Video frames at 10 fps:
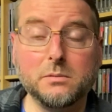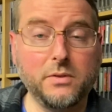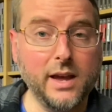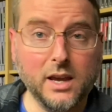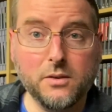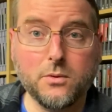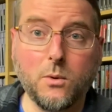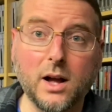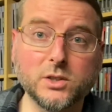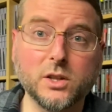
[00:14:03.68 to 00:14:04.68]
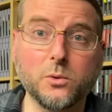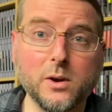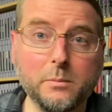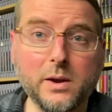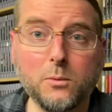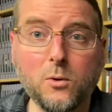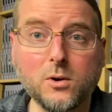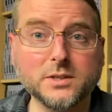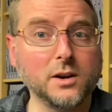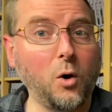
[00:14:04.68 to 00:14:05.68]
Thank you for watching The Real Bit
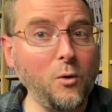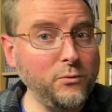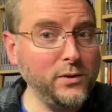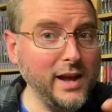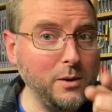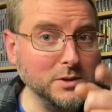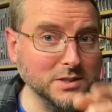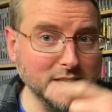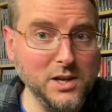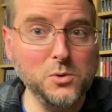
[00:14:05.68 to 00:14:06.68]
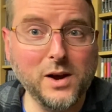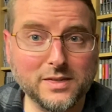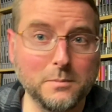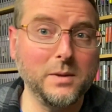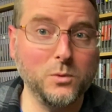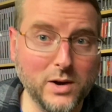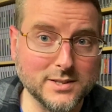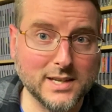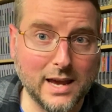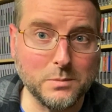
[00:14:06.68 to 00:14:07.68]
Wars and hopefully I will see you at the
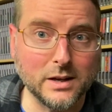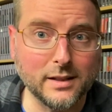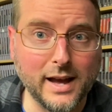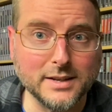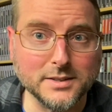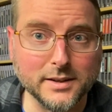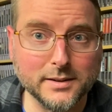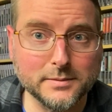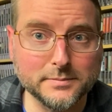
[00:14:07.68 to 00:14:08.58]
Midwest Gaming Classic.